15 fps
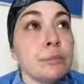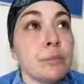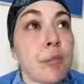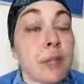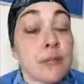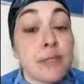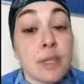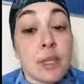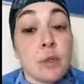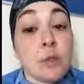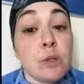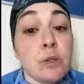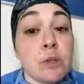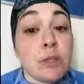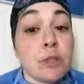That same
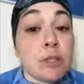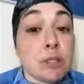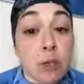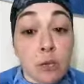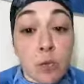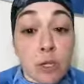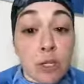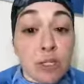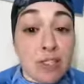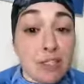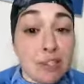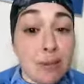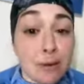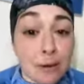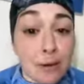nurse is now running a
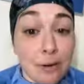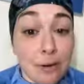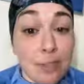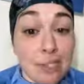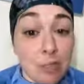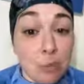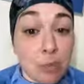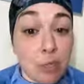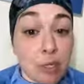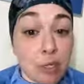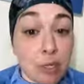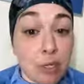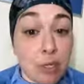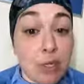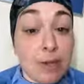CRRT
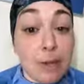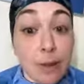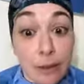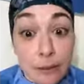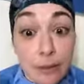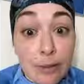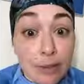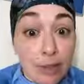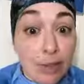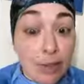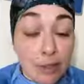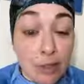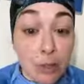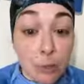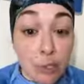machine, a
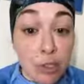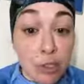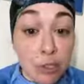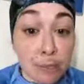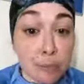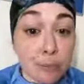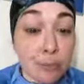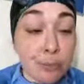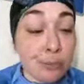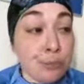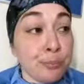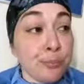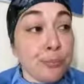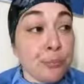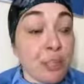dialysis like machine,
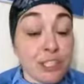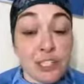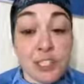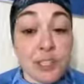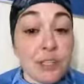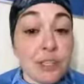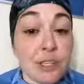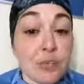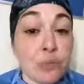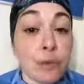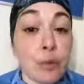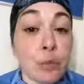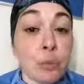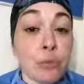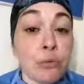that she has never
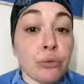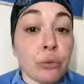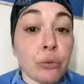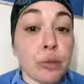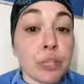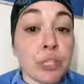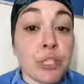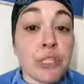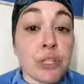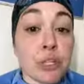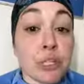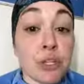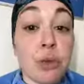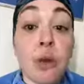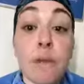done before. She
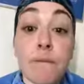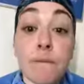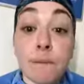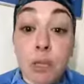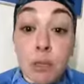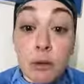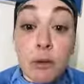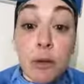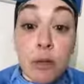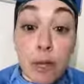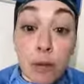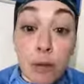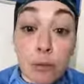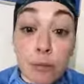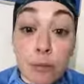said she'll figure it
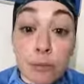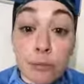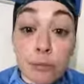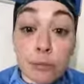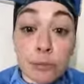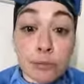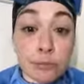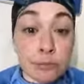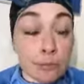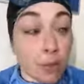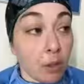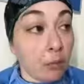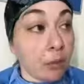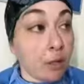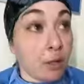out.
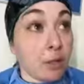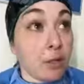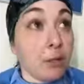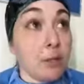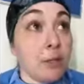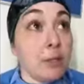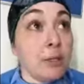Okay?